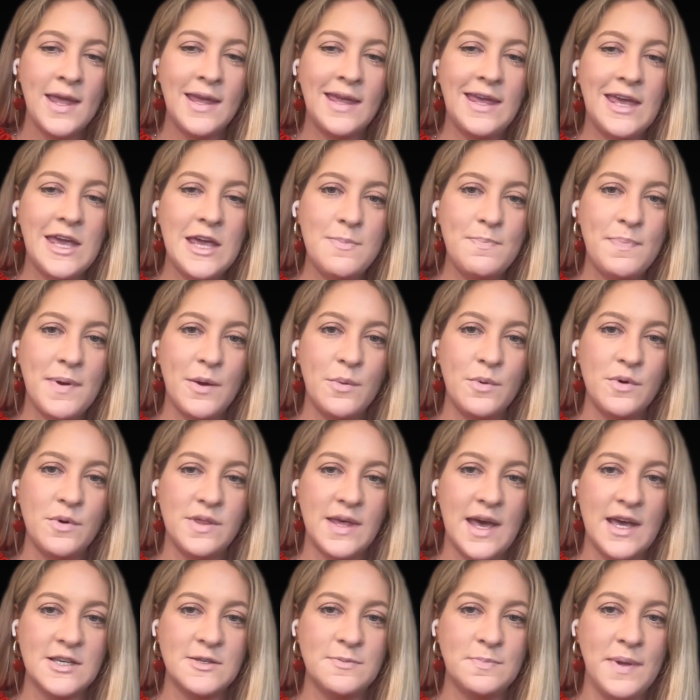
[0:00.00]
in keeping with
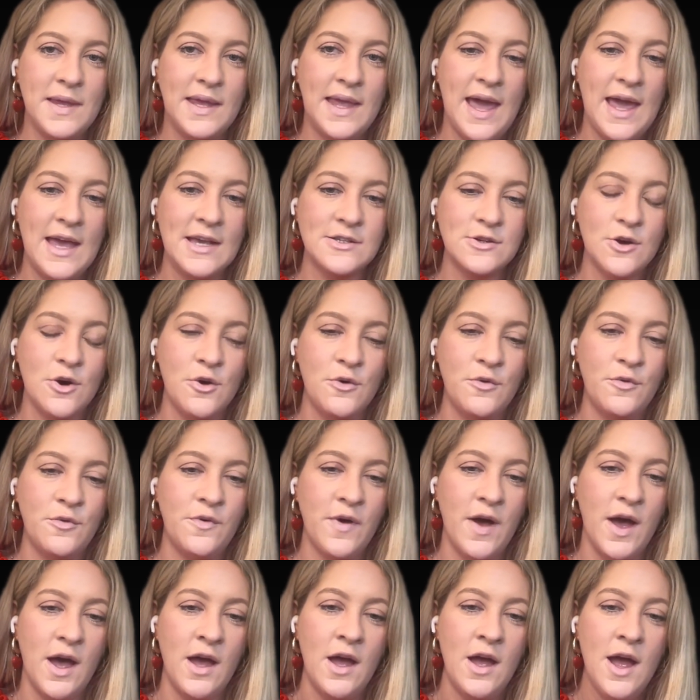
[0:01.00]
SBK's
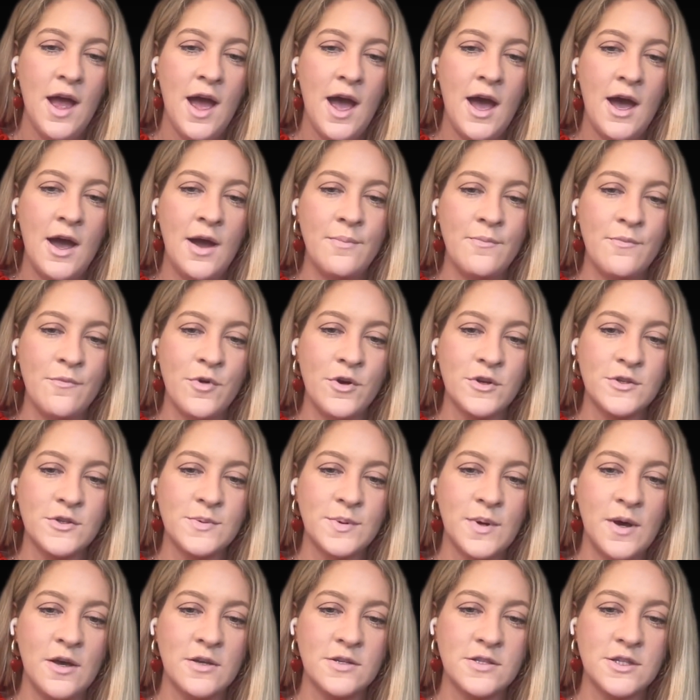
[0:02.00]
offer, Ross
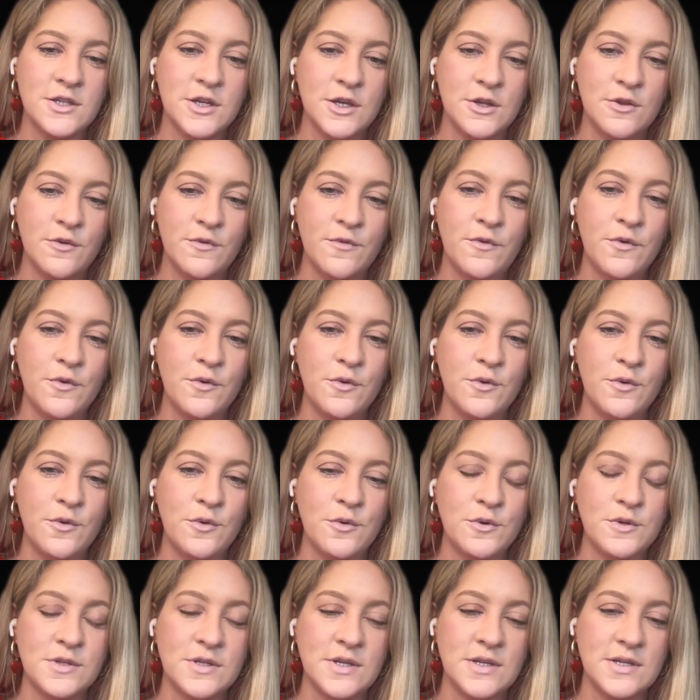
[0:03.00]
will ask you the 4
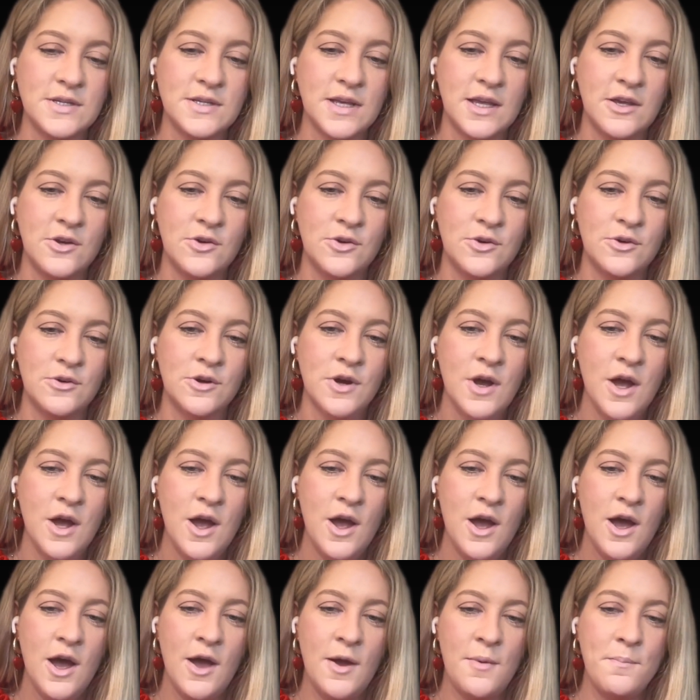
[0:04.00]
horses that you're
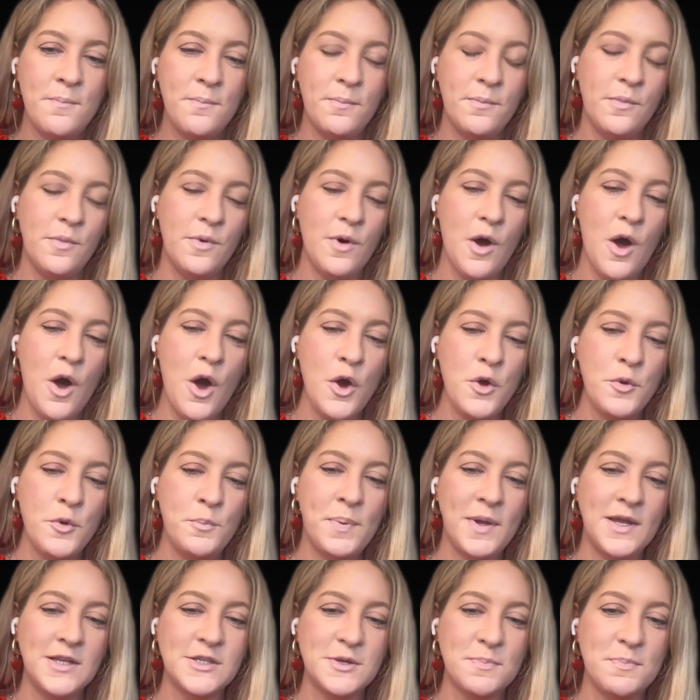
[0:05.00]

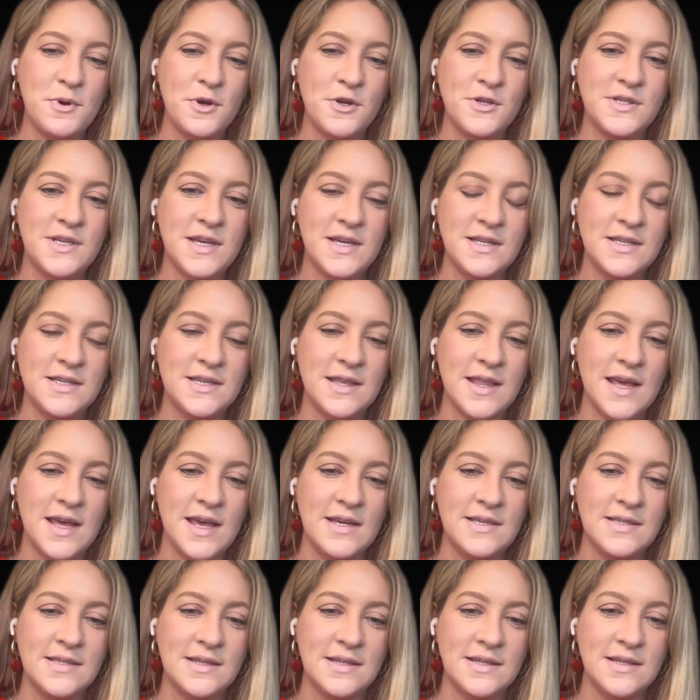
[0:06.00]
hoping to put into
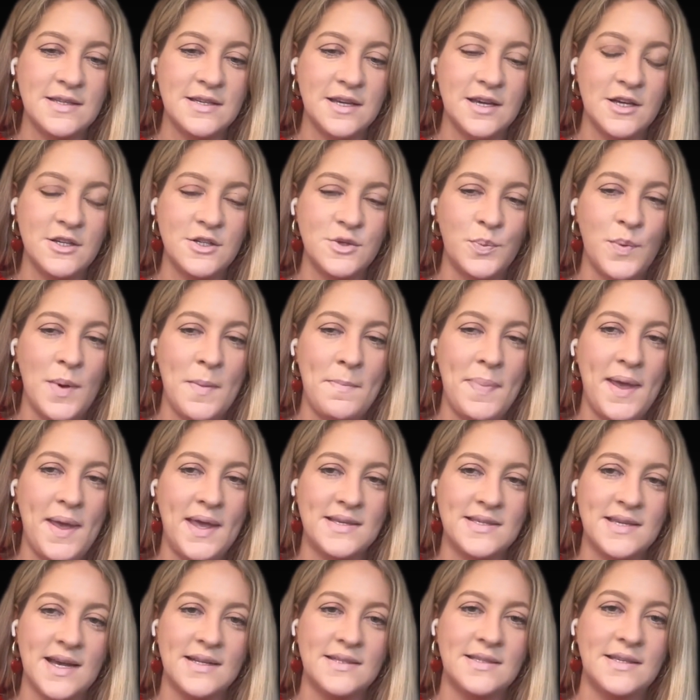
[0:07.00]
this and to win big
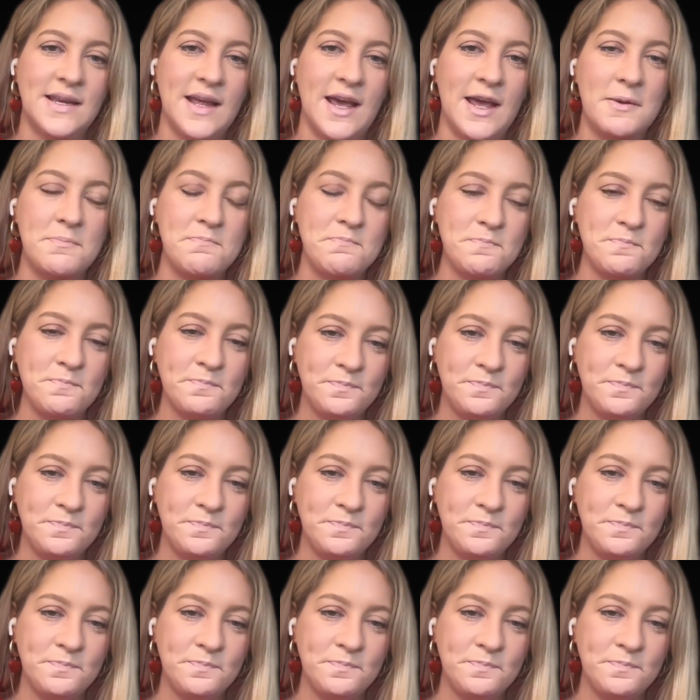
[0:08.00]
Saturday.